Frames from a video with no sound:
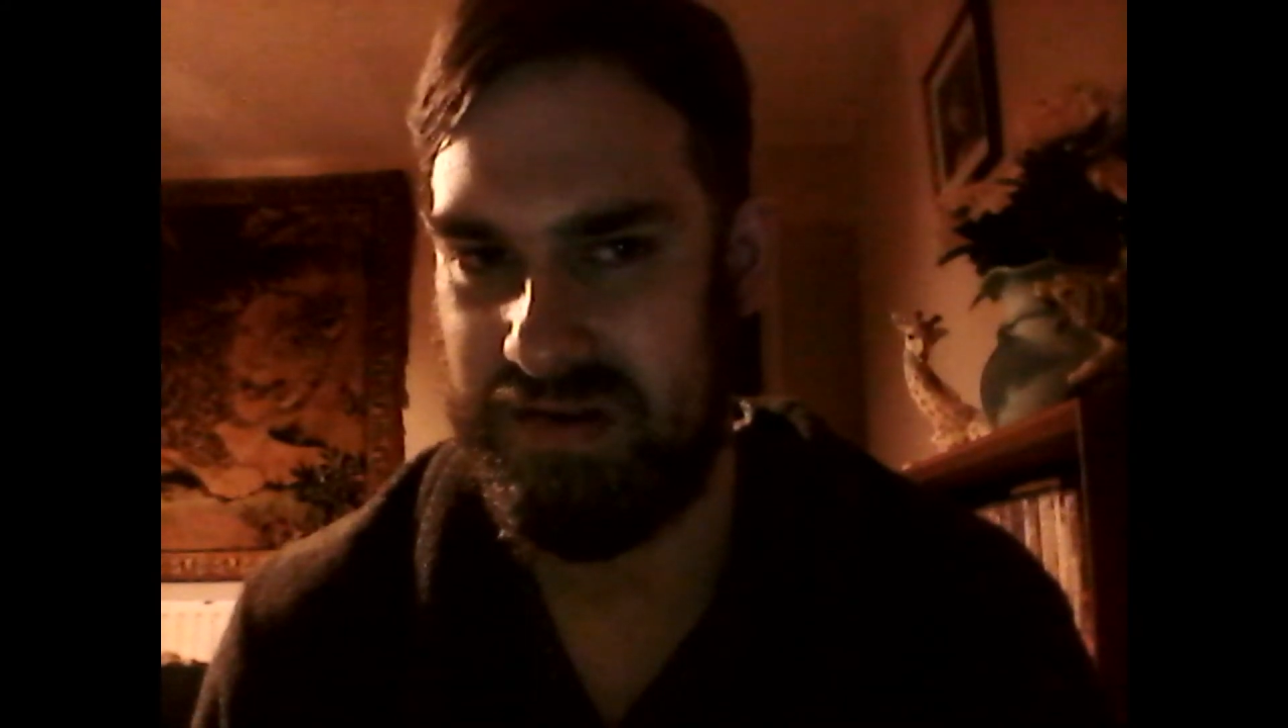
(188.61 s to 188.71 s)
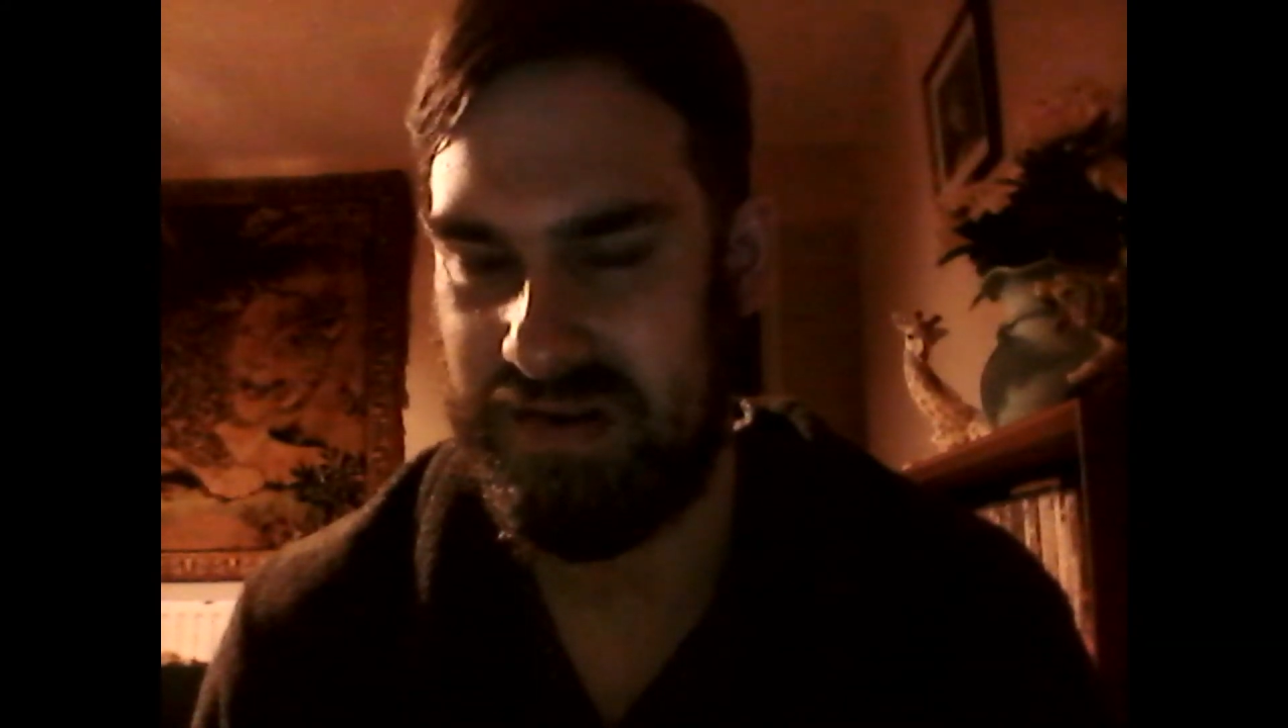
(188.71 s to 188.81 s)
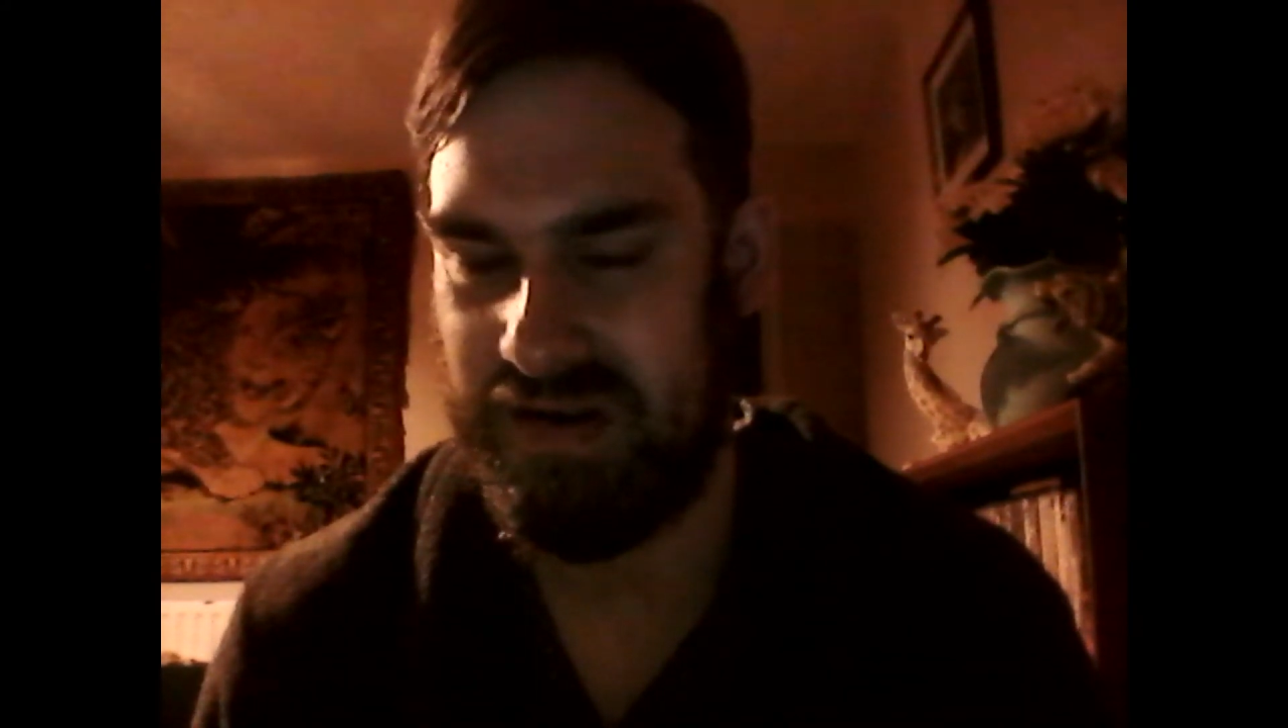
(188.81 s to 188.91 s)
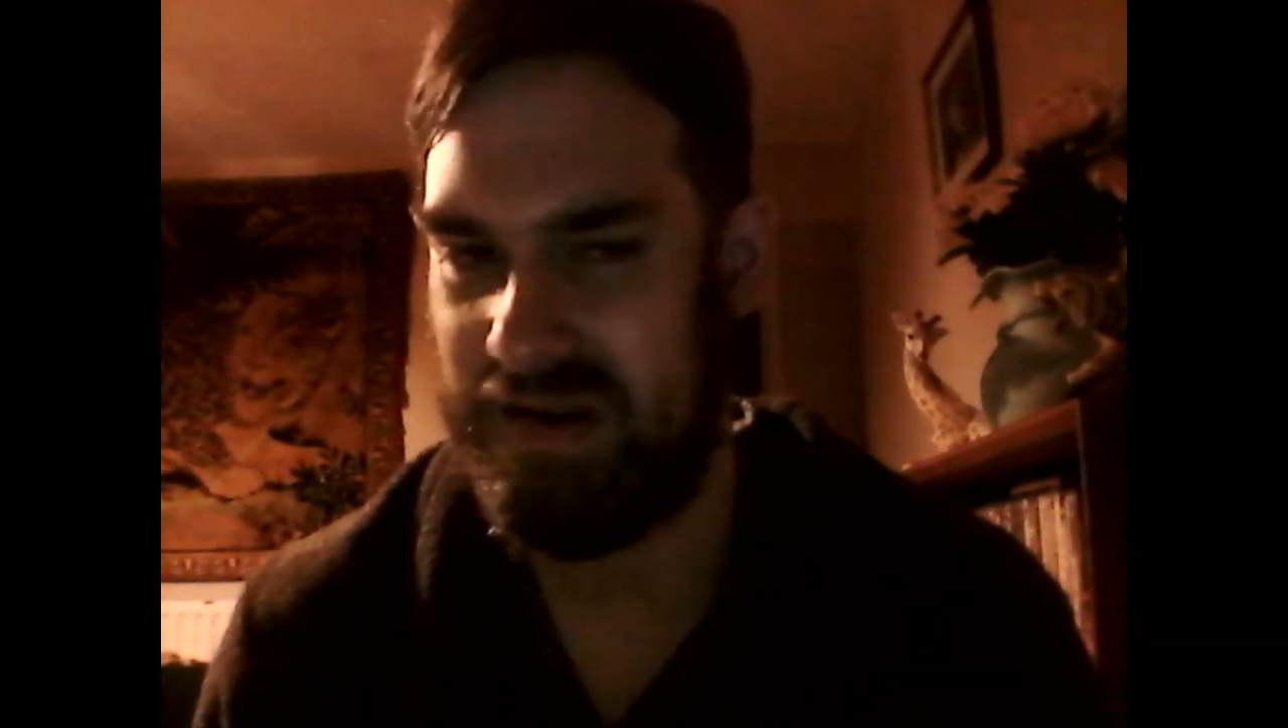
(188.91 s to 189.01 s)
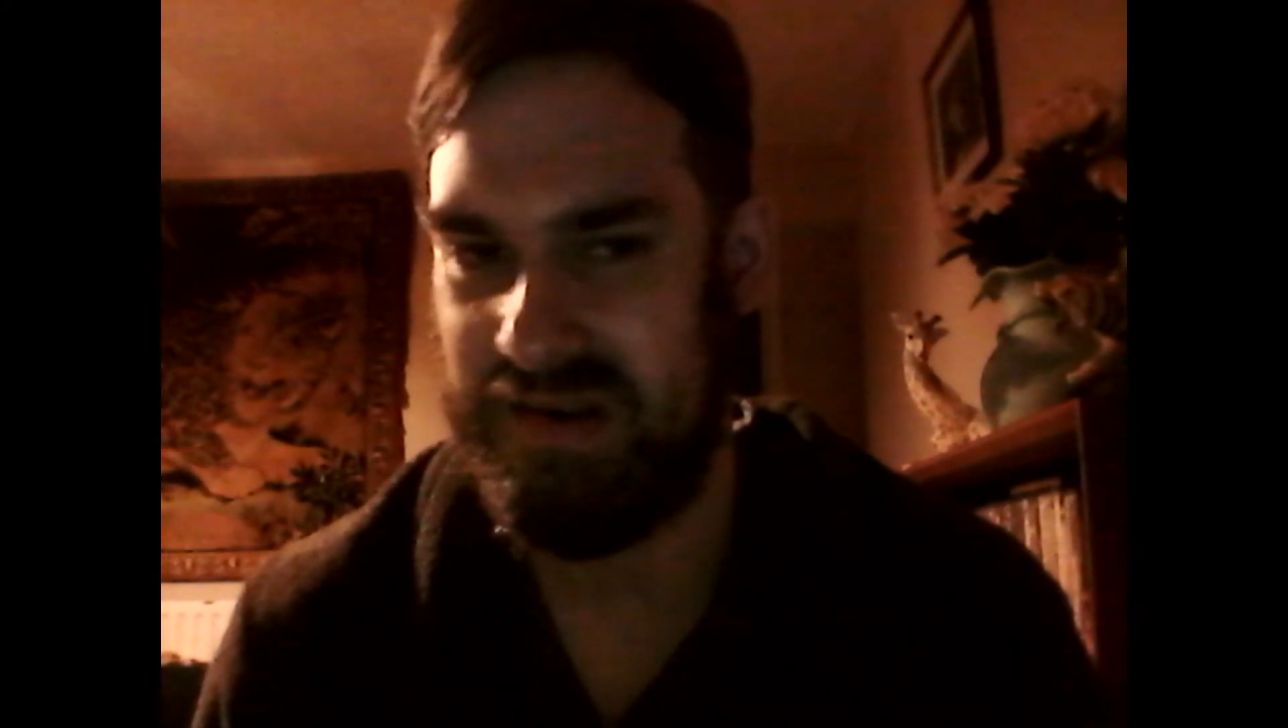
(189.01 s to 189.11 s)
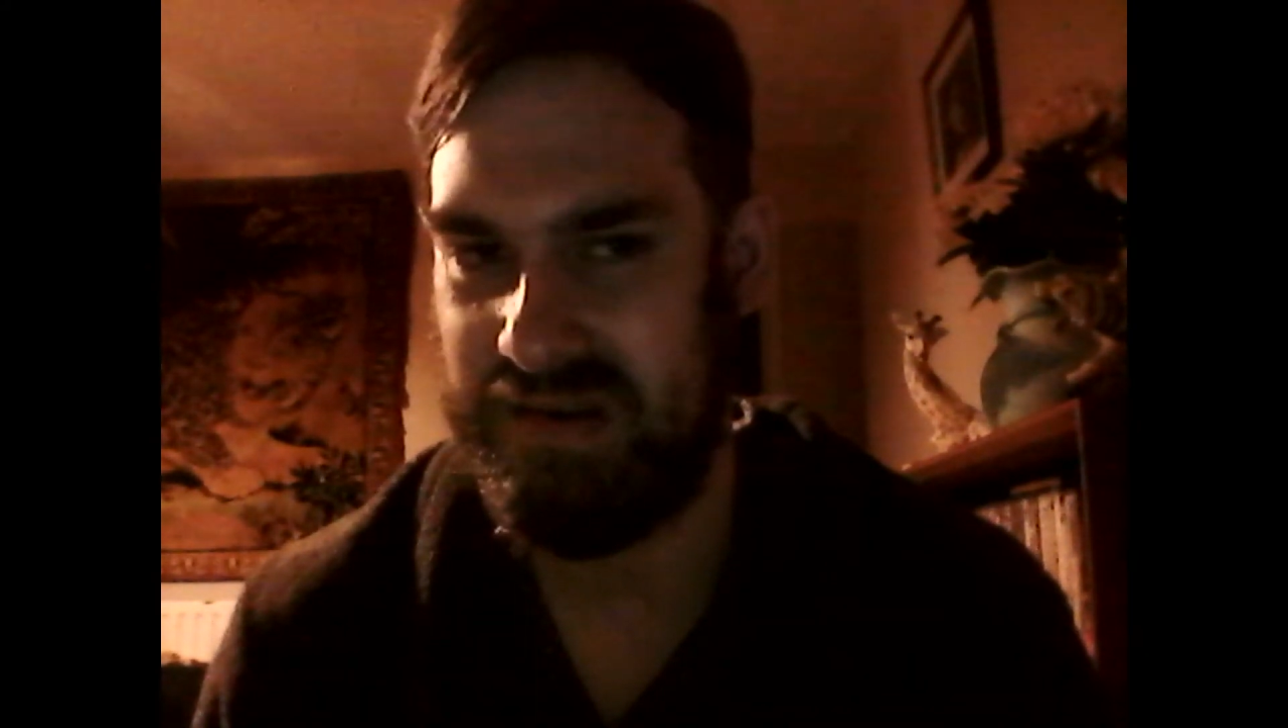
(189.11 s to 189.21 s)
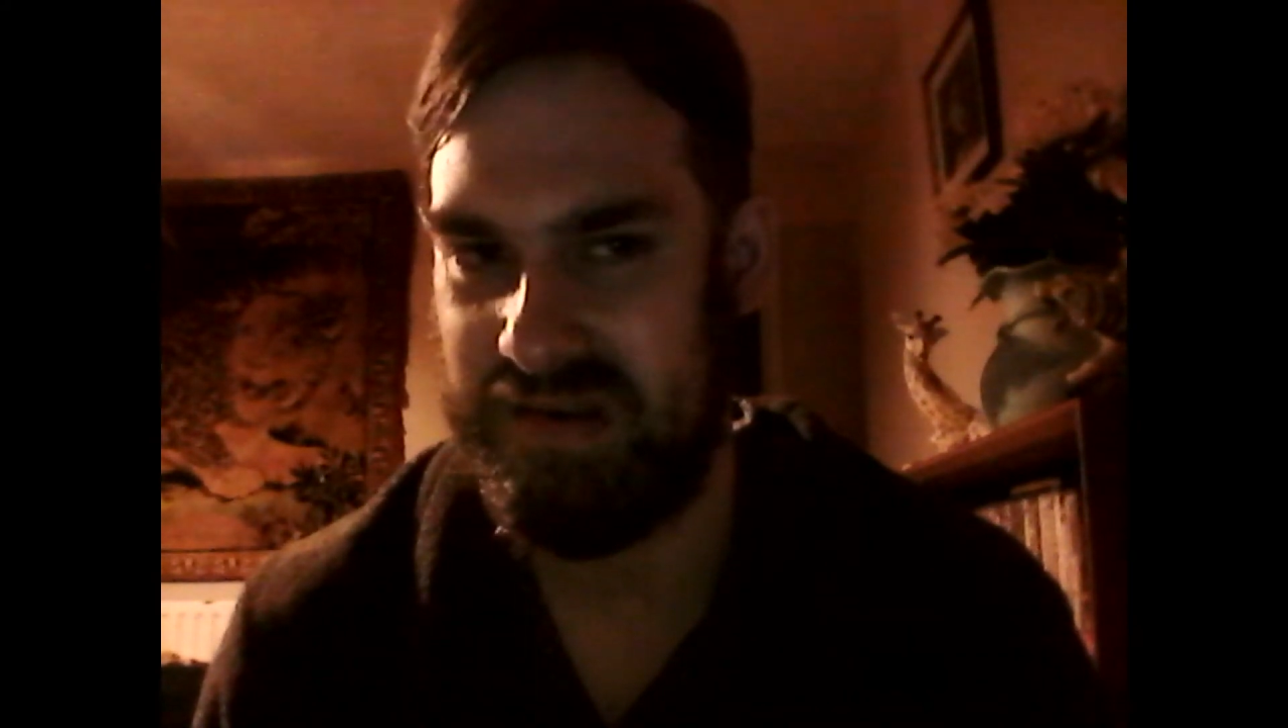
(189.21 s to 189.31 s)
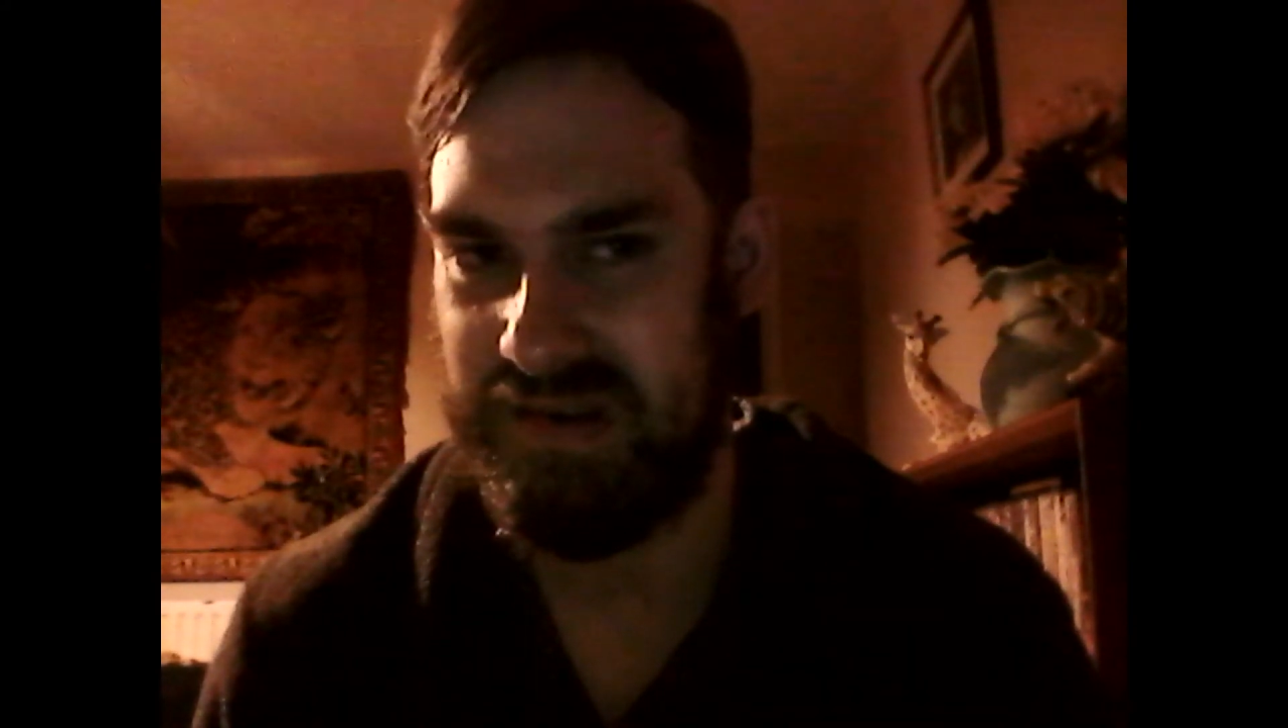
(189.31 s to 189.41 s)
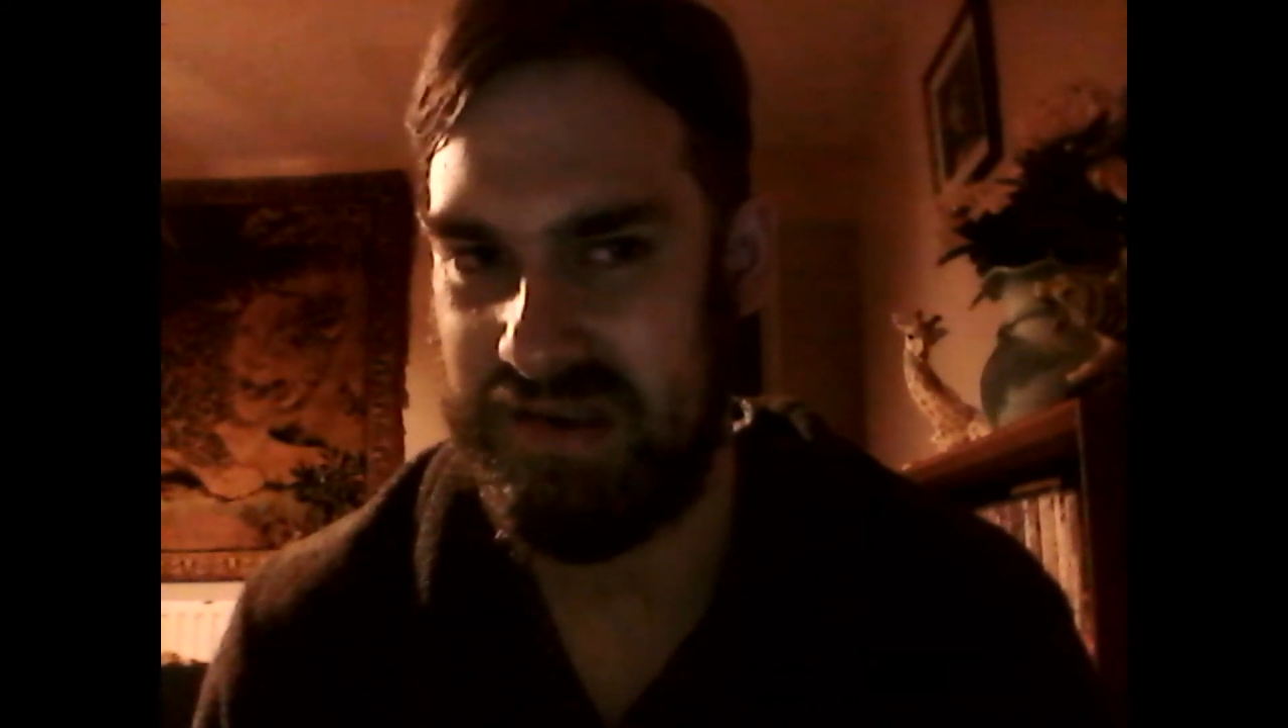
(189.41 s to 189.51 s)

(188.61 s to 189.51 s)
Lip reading: Titus